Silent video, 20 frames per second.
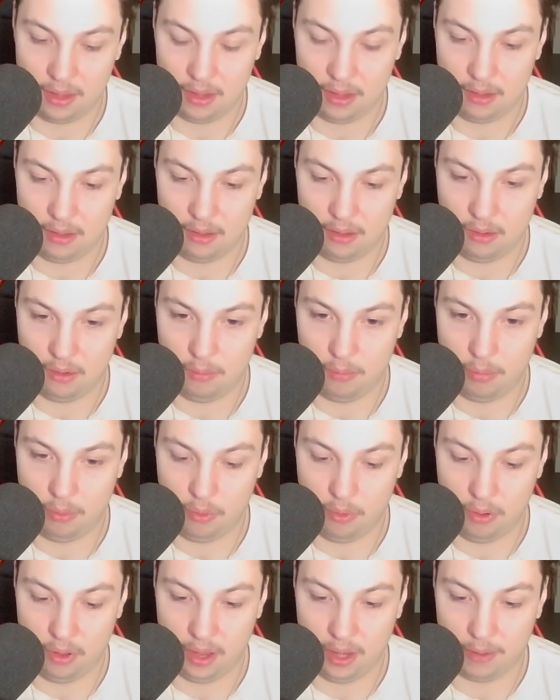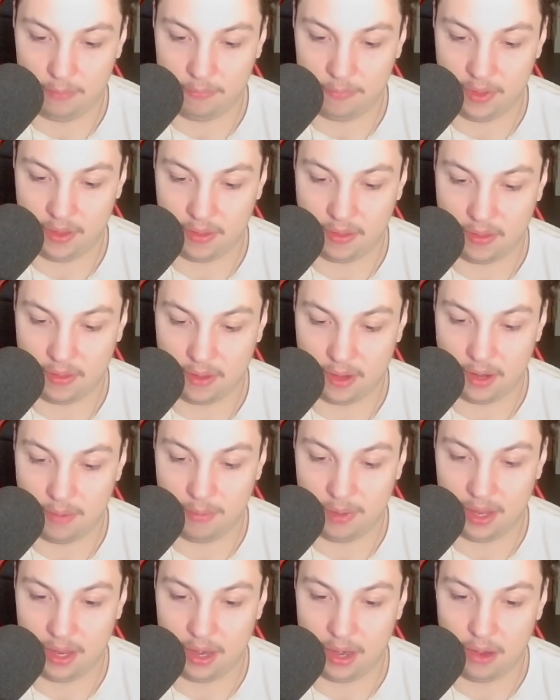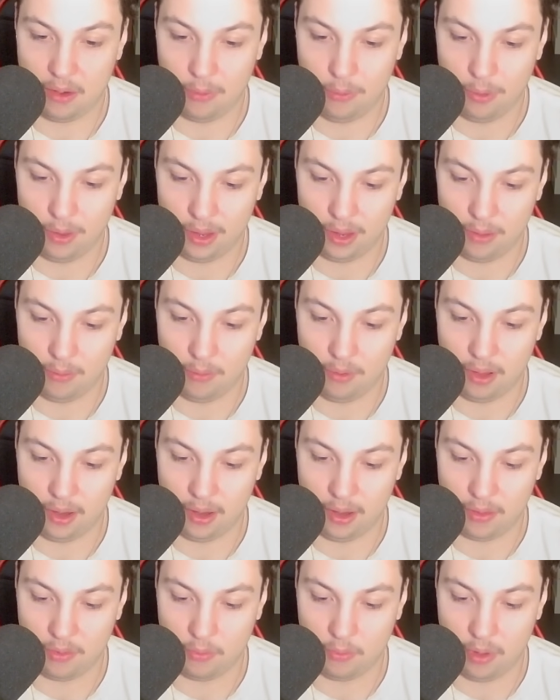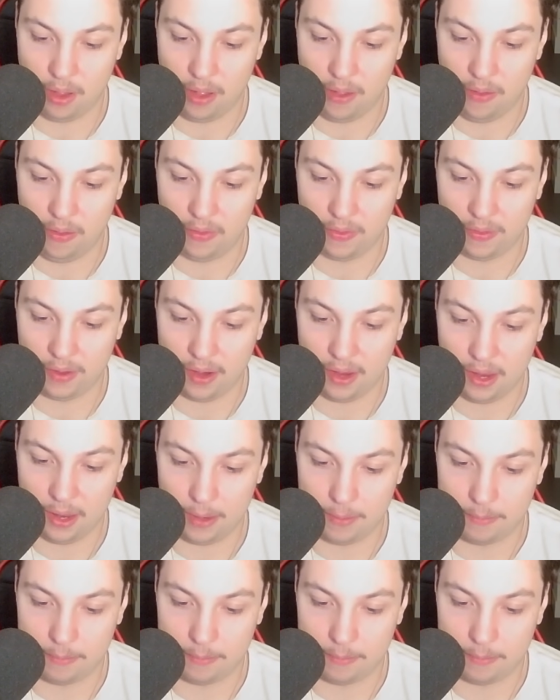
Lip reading: Oh boy, this is gonna be an annoying one as well, isn't it?